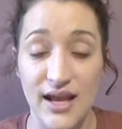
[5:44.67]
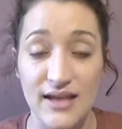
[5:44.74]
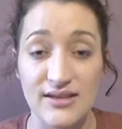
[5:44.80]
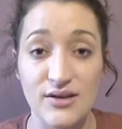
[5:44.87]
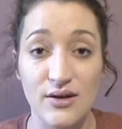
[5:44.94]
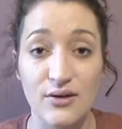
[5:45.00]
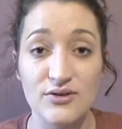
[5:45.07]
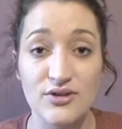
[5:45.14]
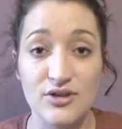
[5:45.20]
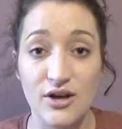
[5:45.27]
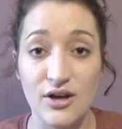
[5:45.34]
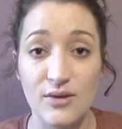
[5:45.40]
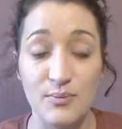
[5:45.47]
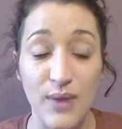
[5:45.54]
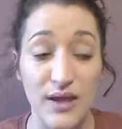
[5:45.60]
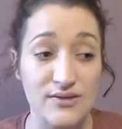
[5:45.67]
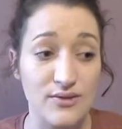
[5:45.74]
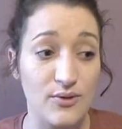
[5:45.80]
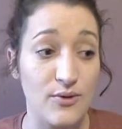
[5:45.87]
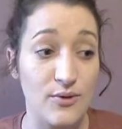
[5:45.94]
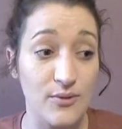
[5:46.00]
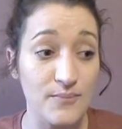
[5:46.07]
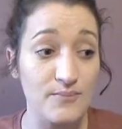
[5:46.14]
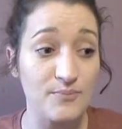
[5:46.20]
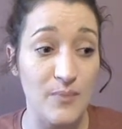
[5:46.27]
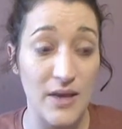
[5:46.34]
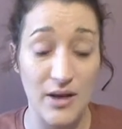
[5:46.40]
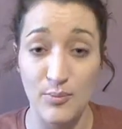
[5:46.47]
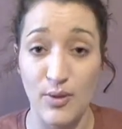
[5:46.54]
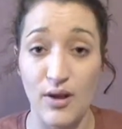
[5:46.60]
It's called your basal
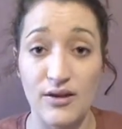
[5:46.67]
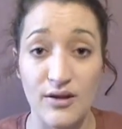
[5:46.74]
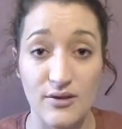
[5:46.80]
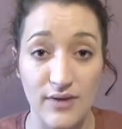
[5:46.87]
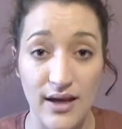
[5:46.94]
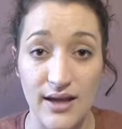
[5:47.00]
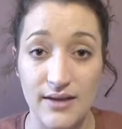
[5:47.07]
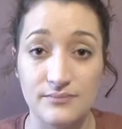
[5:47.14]
metabolic rate,